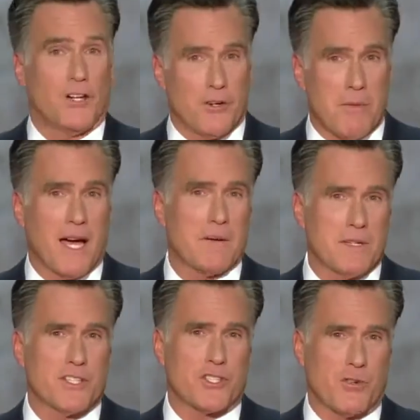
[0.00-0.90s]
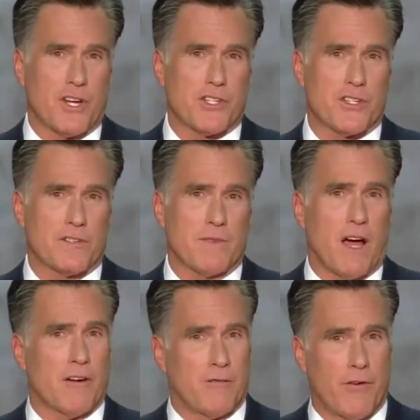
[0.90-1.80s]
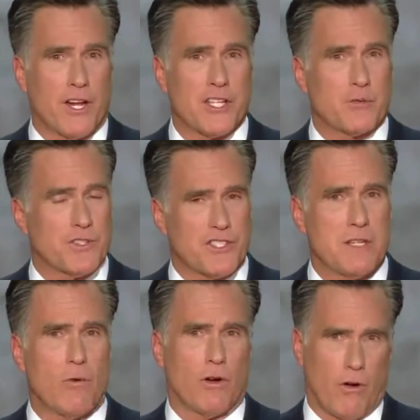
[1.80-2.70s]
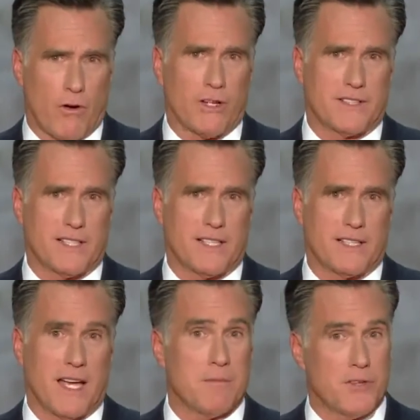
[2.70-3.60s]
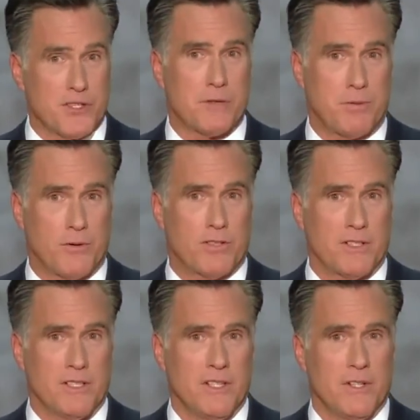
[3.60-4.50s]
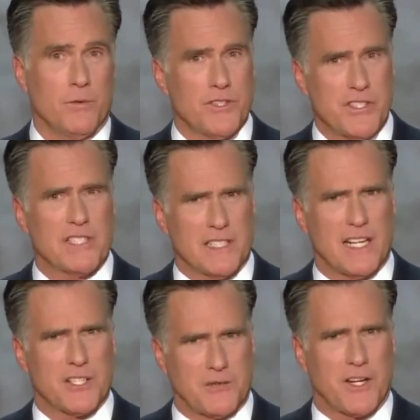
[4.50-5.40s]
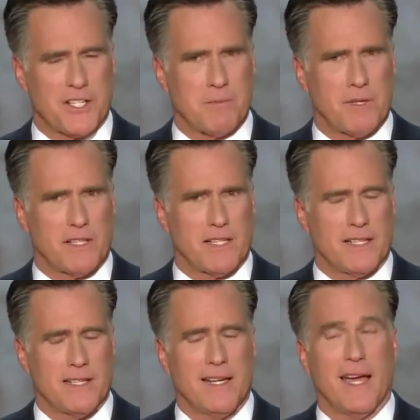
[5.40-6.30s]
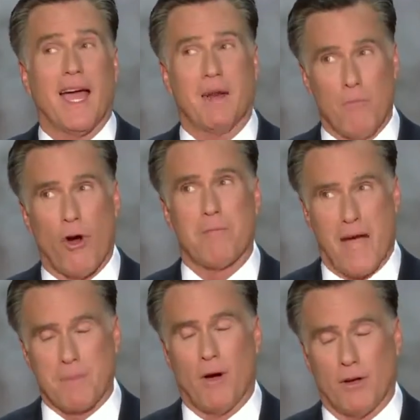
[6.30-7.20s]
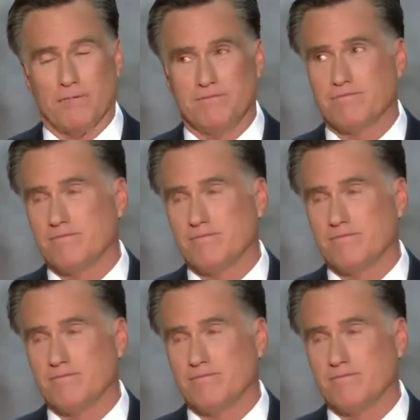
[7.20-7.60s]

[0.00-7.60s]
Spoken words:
Under my administration, our friends will see more loyalty, and Mr. Putin will see a little less flexibility and more backbone.